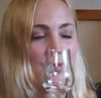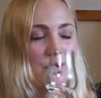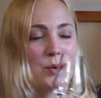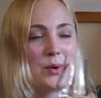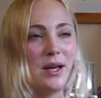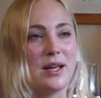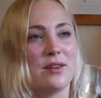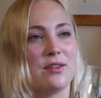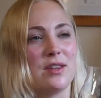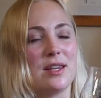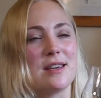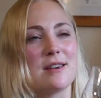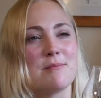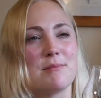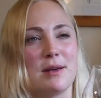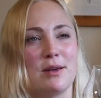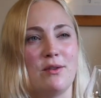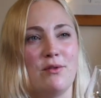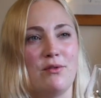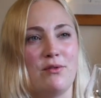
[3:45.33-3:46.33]
Quite a thick
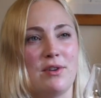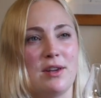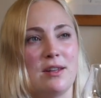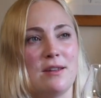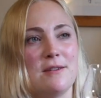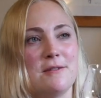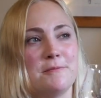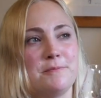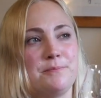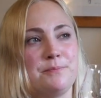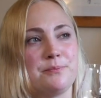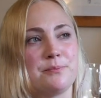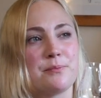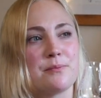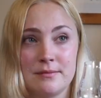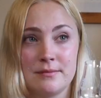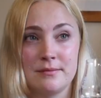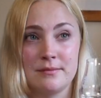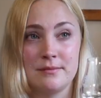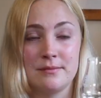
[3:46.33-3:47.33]
mouthfeel.
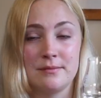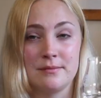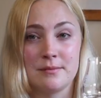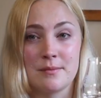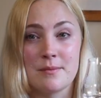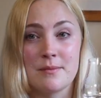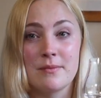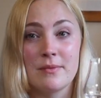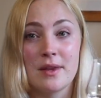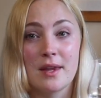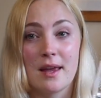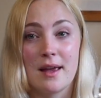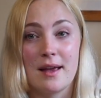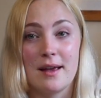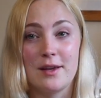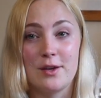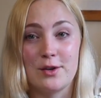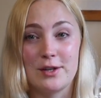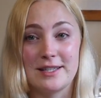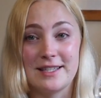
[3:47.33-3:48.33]

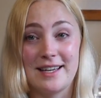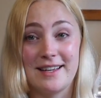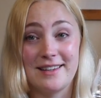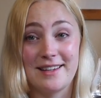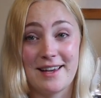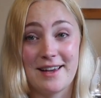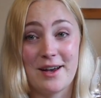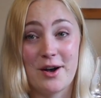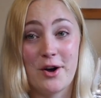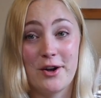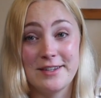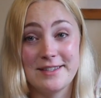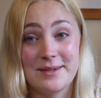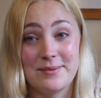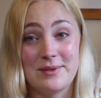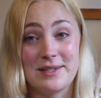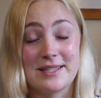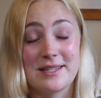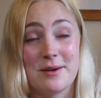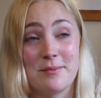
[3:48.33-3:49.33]
You can tell that
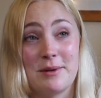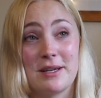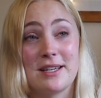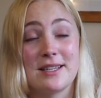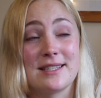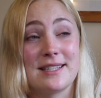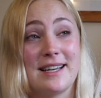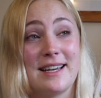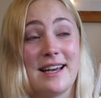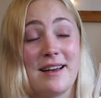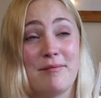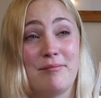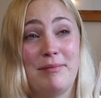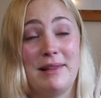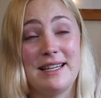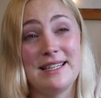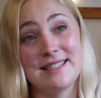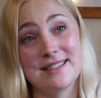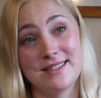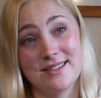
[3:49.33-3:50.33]
autumn is coming because I have
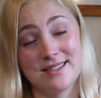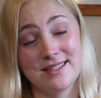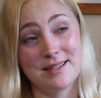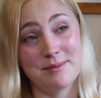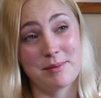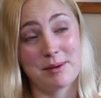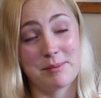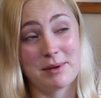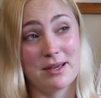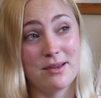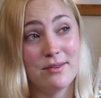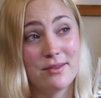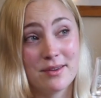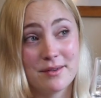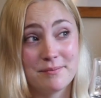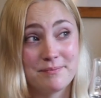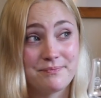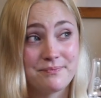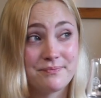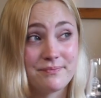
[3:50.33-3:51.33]
blisters in my mouth
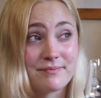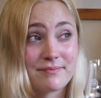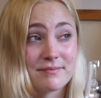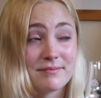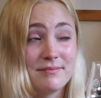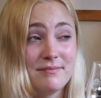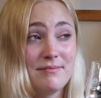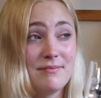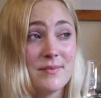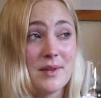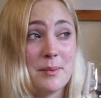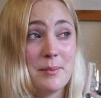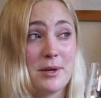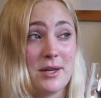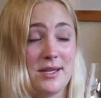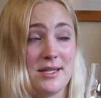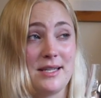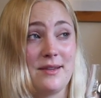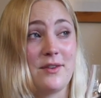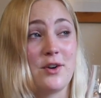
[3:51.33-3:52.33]

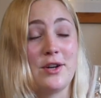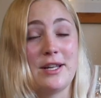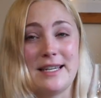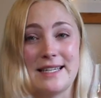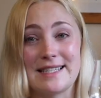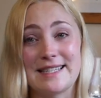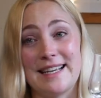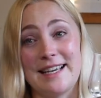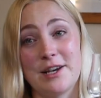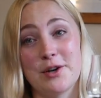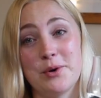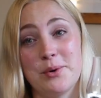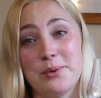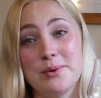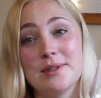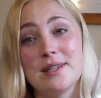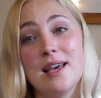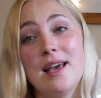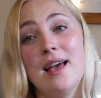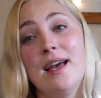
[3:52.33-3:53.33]
because I've gotten a slight
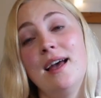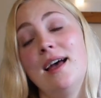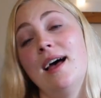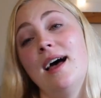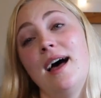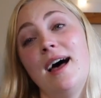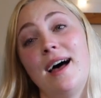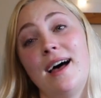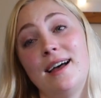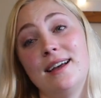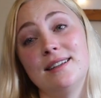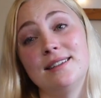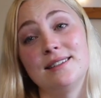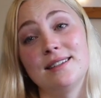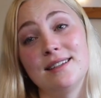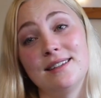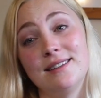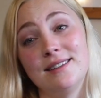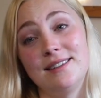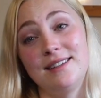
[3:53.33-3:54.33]
cold, and
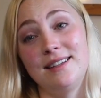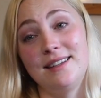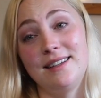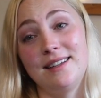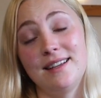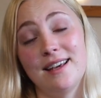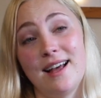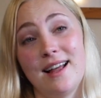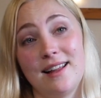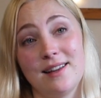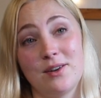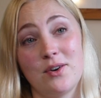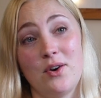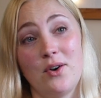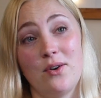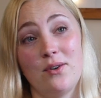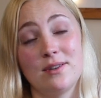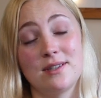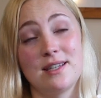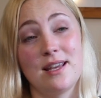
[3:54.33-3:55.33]
the
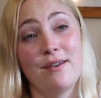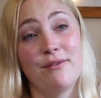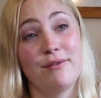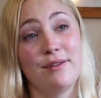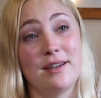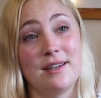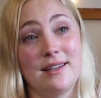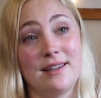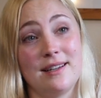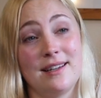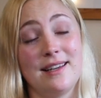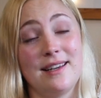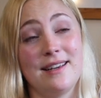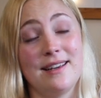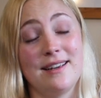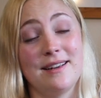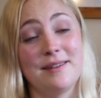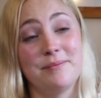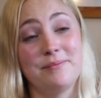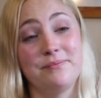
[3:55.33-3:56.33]
alcohol is
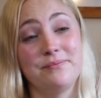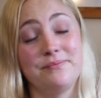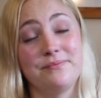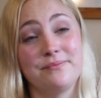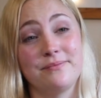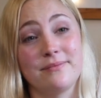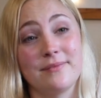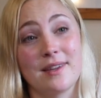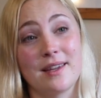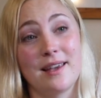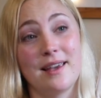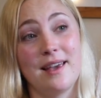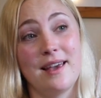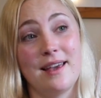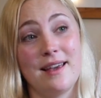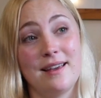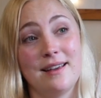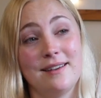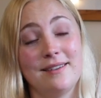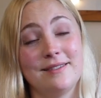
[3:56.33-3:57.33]
definitely
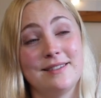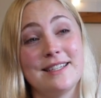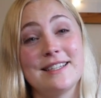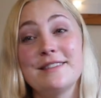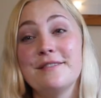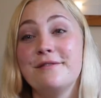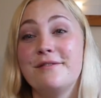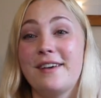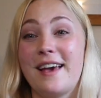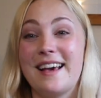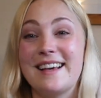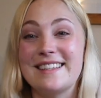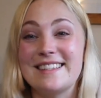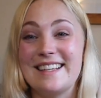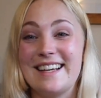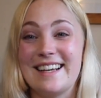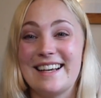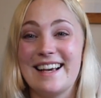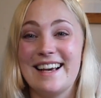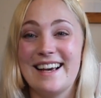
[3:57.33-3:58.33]

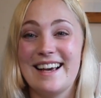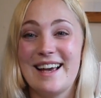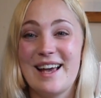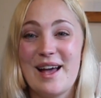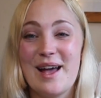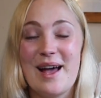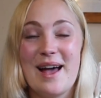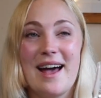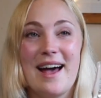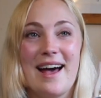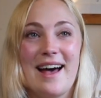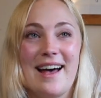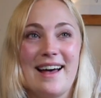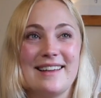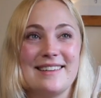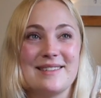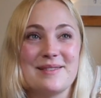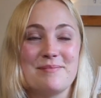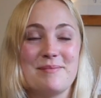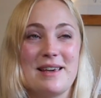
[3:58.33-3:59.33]
disinfecting
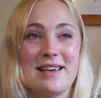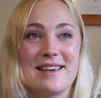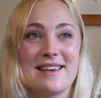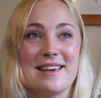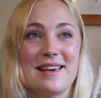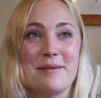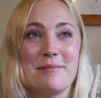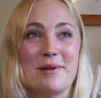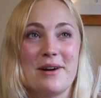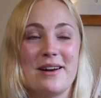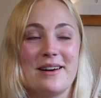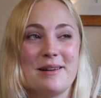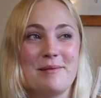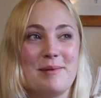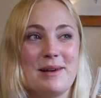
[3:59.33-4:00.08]
and making it burn a